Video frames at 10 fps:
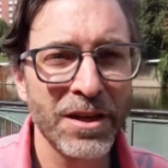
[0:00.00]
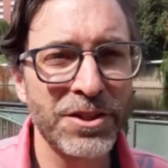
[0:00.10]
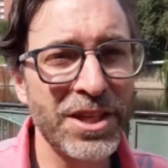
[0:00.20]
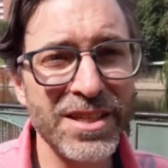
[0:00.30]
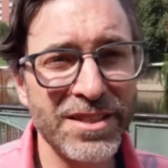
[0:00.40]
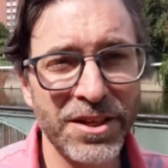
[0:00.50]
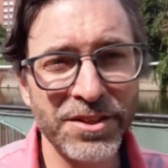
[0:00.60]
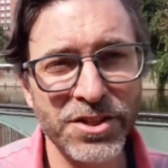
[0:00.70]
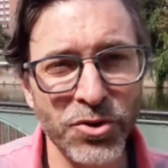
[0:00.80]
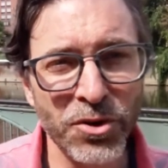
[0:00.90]
Jesus
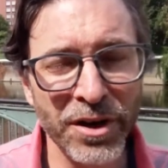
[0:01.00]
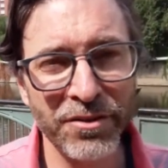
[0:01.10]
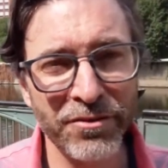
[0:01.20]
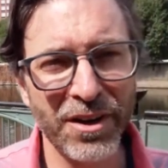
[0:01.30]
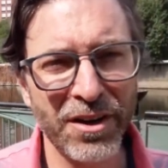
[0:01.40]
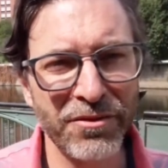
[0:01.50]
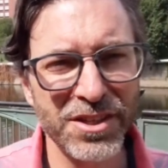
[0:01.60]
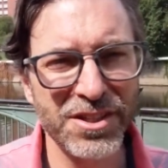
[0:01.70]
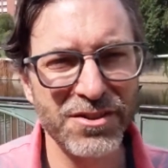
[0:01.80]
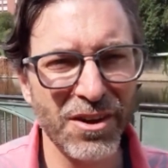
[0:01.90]
tells the story of, of
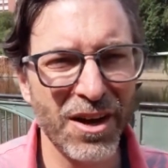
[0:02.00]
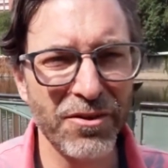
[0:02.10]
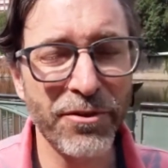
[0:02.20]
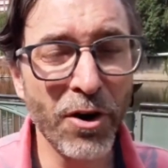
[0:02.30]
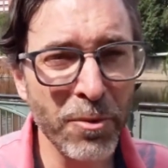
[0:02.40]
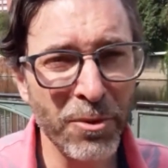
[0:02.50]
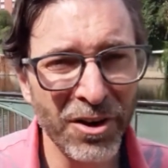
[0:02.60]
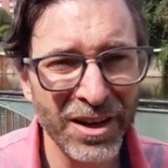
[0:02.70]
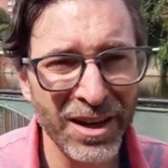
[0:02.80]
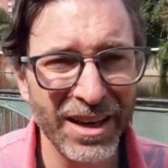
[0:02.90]
this uh,
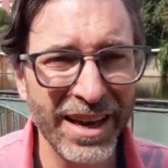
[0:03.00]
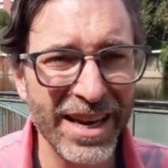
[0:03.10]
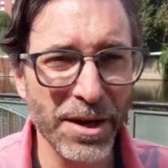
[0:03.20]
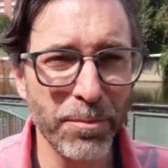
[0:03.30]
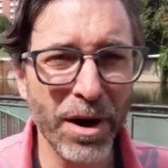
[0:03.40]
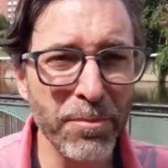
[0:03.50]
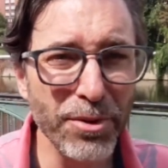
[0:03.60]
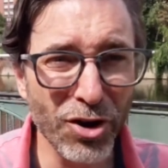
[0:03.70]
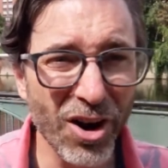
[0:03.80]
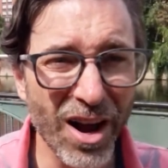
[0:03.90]
farmer, and he, he has a
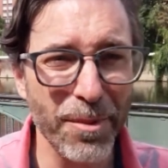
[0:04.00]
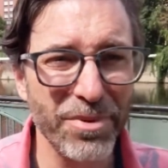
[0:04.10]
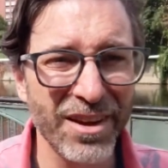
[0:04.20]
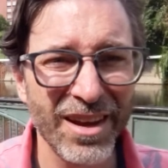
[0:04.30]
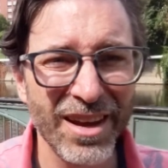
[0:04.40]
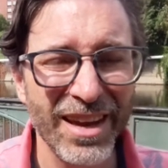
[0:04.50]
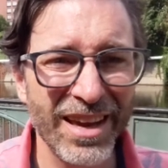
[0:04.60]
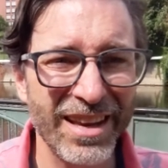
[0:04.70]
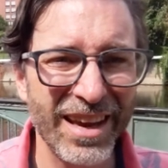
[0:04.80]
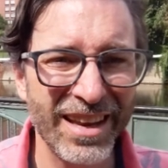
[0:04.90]
bumper crop
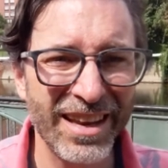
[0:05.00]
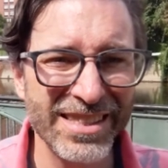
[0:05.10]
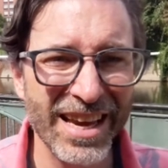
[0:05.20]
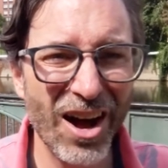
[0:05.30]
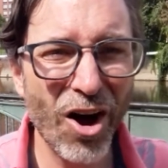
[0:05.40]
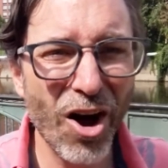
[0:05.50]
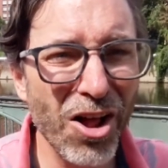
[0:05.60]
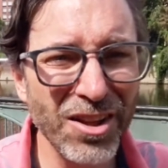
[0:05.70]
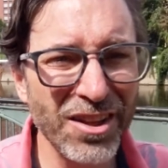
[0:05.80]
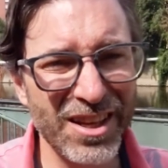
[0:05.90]
and and he's got
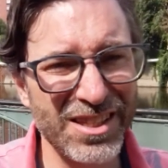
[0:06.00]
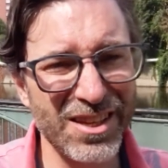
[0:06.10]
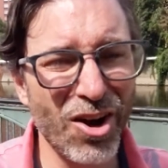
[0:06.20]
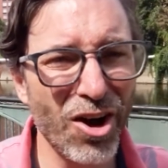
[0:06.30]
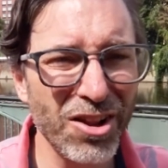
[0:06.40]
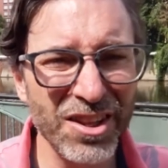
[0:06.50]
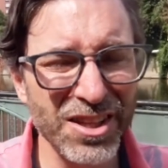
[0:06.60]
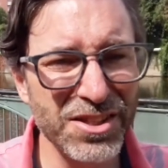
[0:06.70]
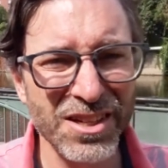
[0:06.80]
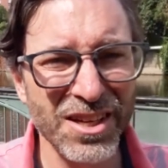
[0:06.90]
all of this all of
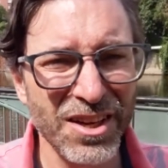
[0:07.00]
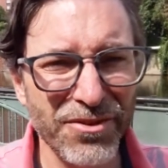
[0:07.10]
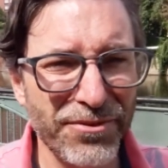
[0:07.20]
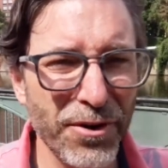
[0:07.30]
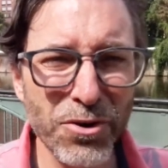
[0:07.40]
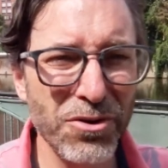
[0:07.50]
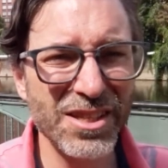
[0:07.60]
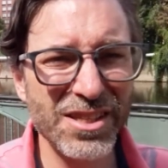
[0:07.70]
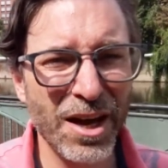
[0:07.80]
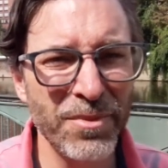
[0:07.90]
this food
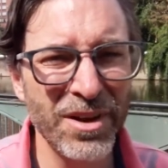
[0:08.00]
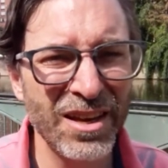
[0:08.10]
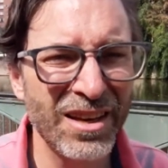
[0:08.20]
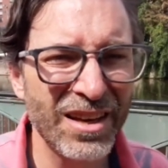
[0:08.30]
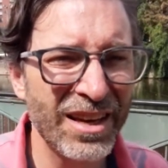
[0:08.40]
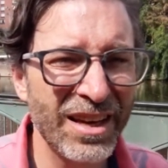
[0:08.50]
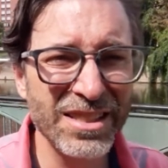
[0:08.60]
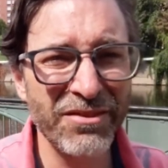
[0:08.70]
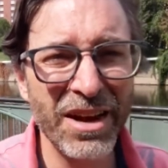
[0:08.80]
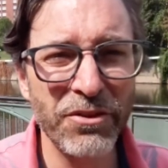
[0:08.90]
that's come in and, and he
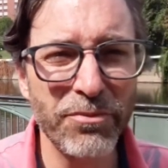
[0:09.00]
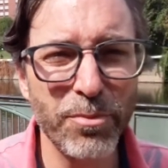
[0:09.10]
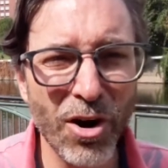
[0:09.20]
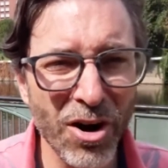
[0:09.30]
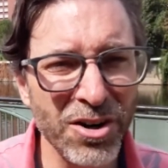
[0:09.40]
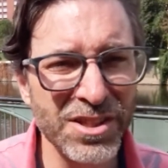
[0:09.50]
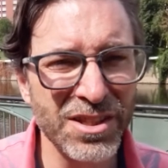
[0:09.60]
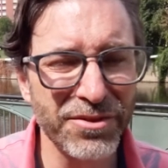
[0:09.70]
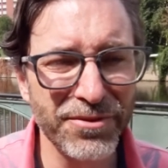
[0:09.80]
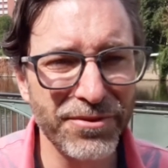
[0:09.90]
doesn't even have enough barns
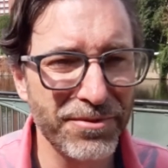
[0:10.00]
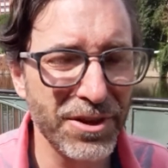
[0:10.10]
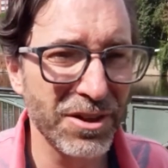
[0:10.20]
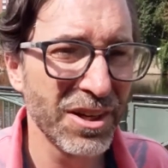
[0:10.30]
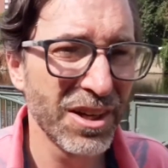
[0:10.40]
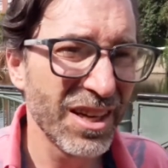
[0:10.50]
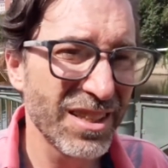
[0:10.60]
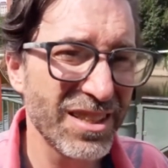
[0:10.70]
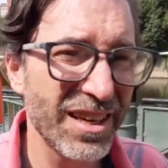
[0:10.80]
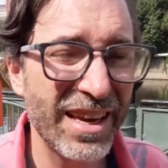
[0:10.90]
to to
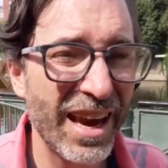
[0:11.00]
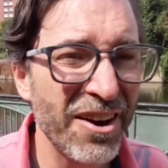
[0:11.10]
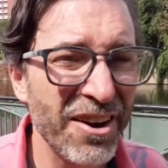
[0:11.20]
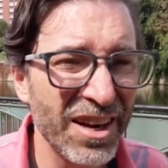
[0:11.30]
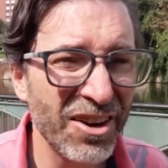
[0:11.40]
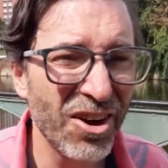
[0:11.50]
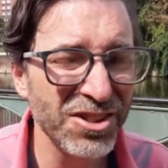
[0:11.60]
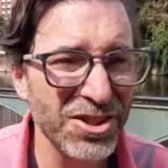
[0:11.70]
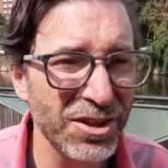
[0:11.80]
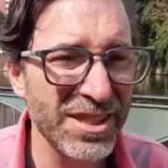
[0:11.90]
to carry it all
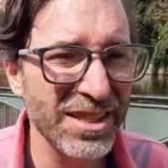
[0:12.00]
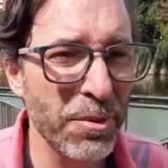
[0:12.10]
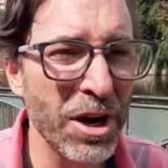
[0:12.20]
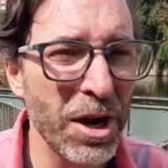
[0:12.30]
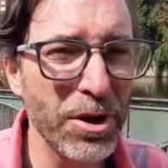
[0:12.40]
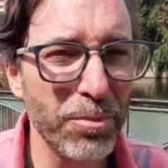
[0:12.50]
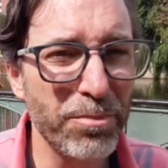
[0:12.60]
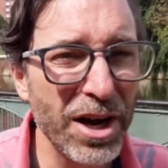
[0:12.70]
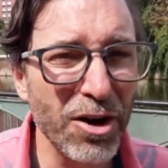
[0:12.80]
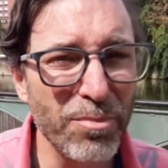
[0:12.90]
and so he says i'm going to build
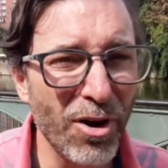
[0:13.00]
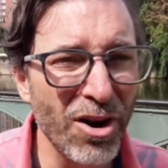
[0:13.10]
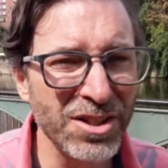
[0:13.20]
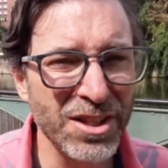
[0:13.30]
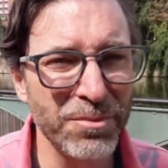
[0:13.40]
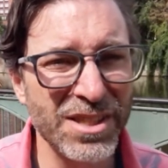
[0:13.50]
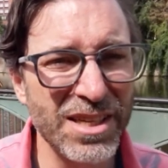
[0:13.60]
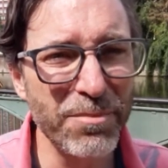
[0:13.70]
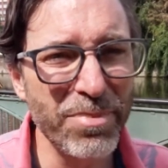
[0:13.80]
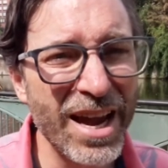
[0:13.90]
bigger barns and i'm going to
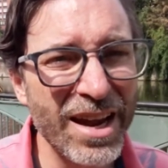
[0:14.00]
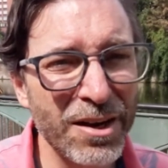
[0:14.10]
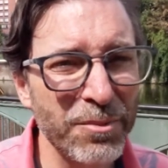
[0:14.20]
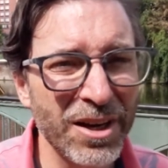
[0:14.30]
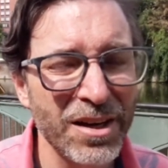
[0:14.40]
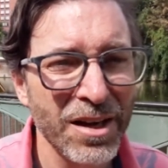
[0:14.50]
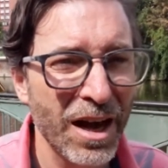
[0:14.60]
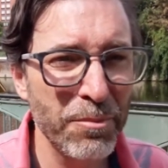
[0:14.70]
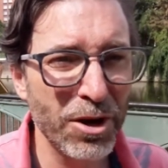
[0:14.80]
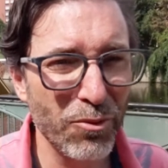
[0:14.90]
sit back and i'm going to
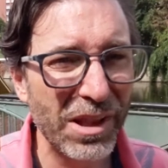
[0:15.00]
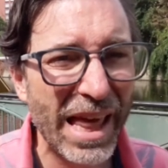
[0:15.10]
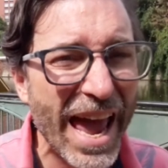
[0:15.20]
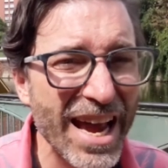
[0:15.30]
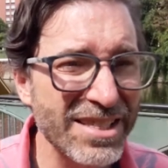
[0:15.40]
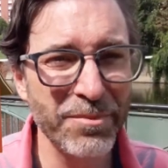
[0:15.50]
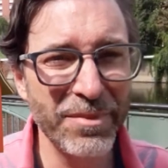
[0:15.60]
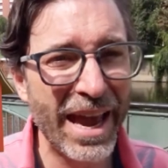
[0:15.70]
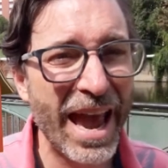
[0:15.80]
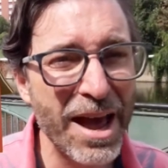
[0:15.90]
i'm going to relax and
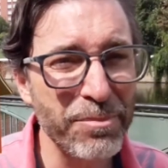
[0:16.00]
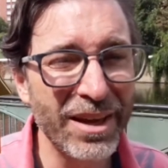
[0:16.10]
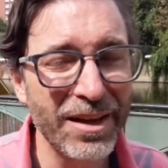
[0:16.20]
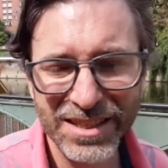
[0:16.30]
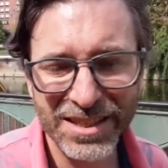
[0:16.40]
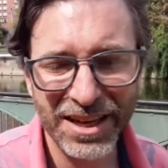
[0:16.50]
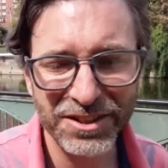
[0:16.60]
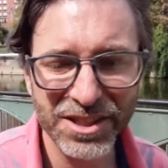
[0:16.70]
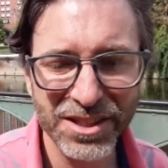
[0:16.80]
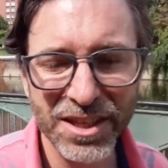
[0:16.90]
be happy this is how
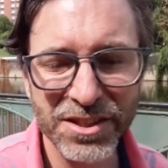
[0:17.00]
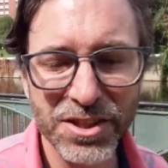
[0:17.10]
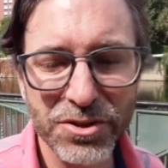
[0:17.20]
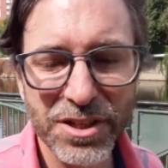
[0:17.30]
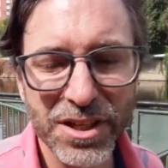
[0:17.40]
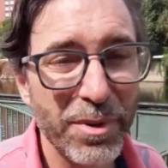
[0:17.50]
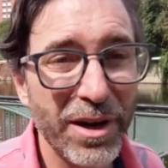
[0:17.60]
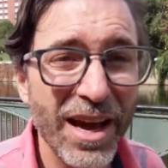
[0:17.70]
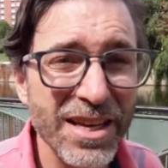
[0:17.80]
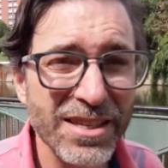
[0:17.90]
jesus ends the story he says
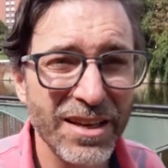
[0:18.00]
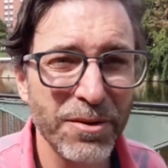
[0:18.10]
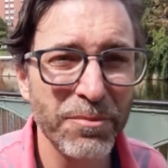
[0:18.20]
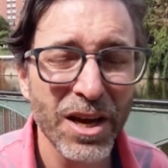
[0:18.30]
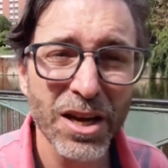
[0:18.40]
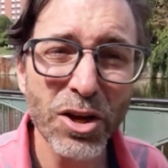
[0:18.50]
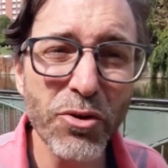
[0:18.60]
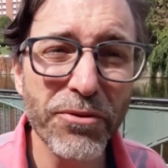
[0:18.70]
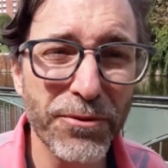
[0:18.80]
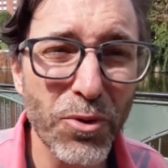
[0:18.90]
but god said to him
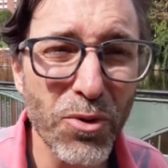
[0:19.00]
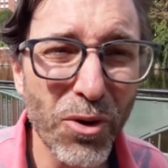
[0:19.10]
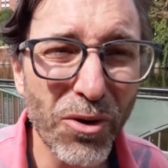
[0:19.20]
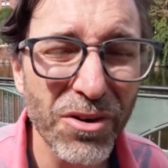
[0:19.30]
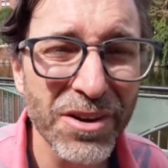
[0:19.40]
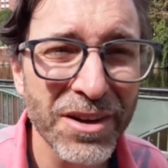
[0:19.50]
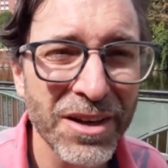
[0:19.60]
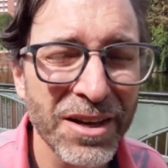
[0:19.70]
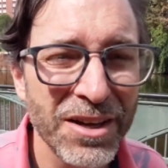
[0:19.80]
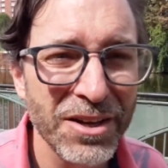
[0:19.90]
you fool
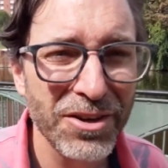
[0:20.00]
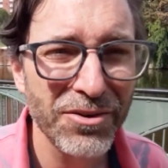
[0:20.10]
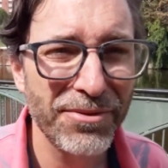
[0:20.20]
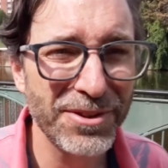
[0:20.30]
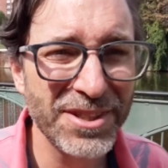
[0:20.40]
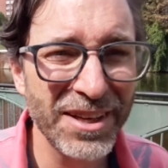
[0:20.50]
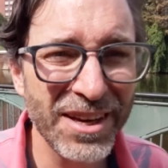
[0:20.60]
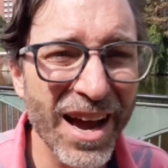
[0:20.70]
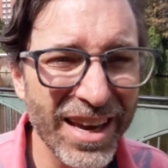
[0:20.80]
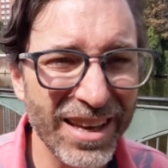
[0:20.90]
for
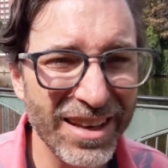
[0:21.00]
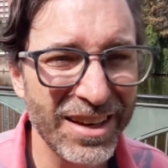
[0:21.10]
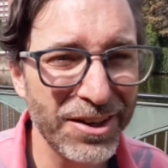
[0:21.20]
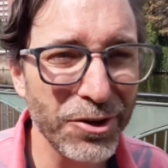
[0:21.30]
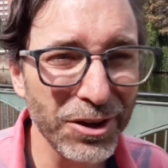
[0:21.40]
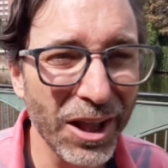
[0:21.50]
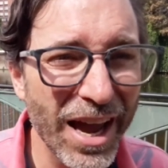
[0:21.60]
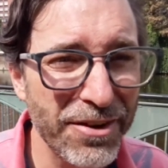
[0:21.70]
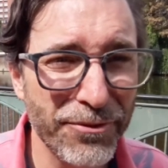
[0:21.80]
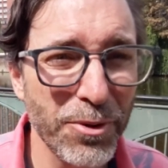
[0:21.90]
tonight your
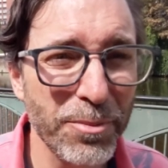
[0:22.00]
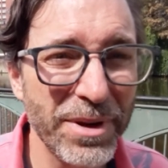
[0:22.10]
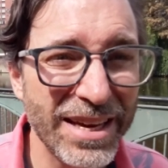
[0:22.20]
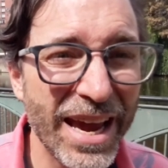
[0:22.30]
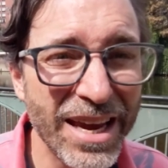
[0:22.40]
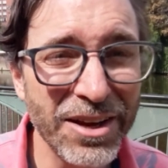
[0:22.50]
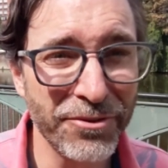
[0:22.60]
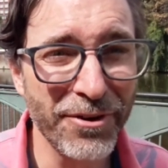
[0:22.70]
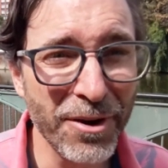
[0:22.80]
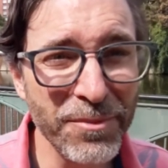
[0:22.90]
life will be taken
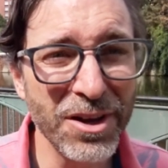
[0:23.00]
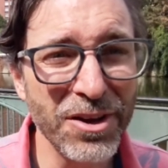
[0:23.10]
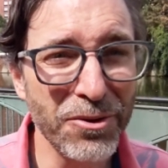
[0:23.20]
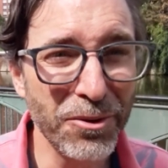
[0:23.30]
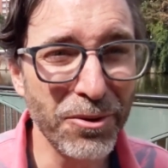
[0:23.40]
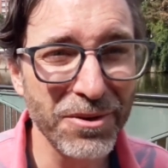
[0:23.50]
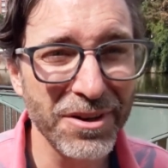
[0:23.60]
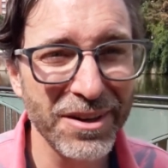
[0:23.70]
from you